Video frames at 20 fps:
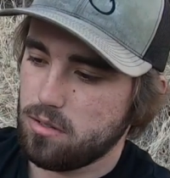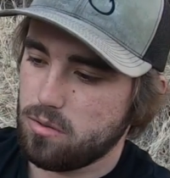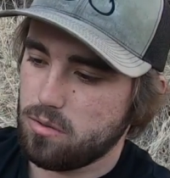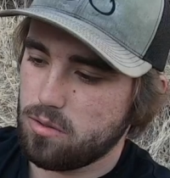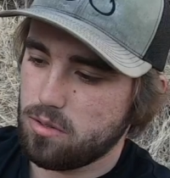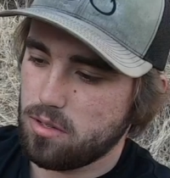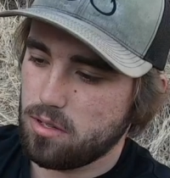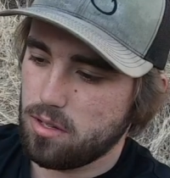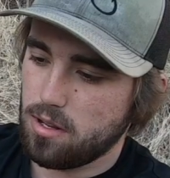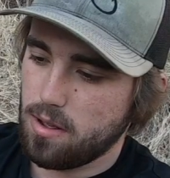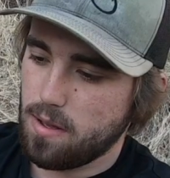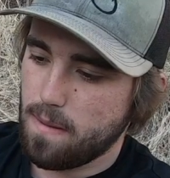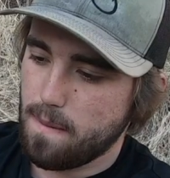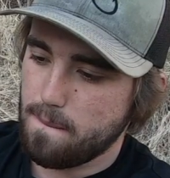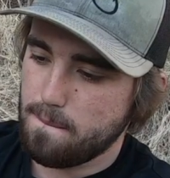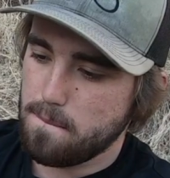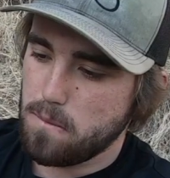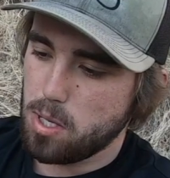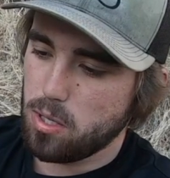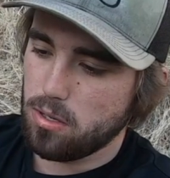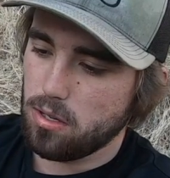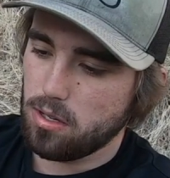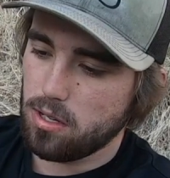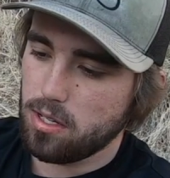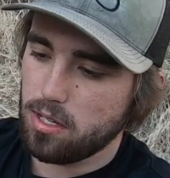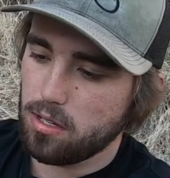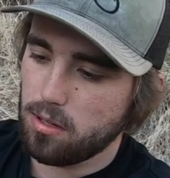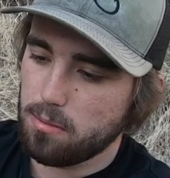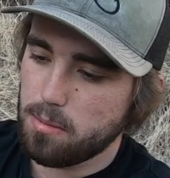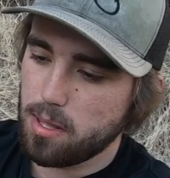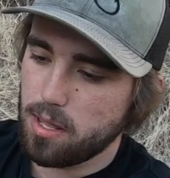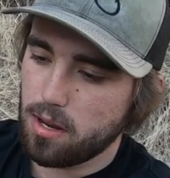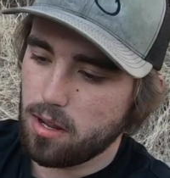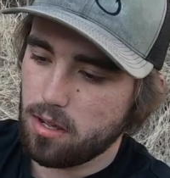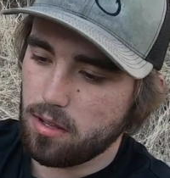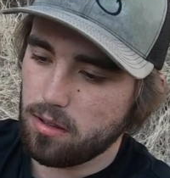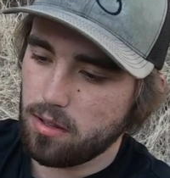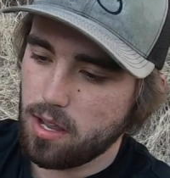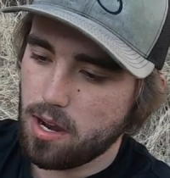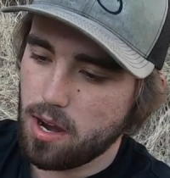Just gonna put a little bit
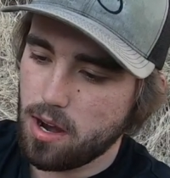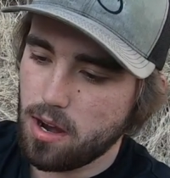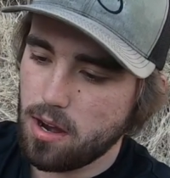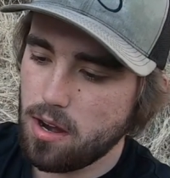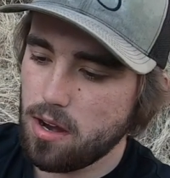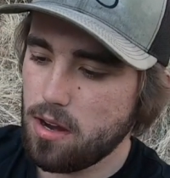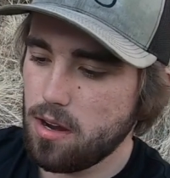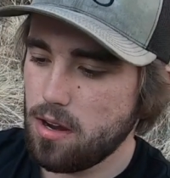on there.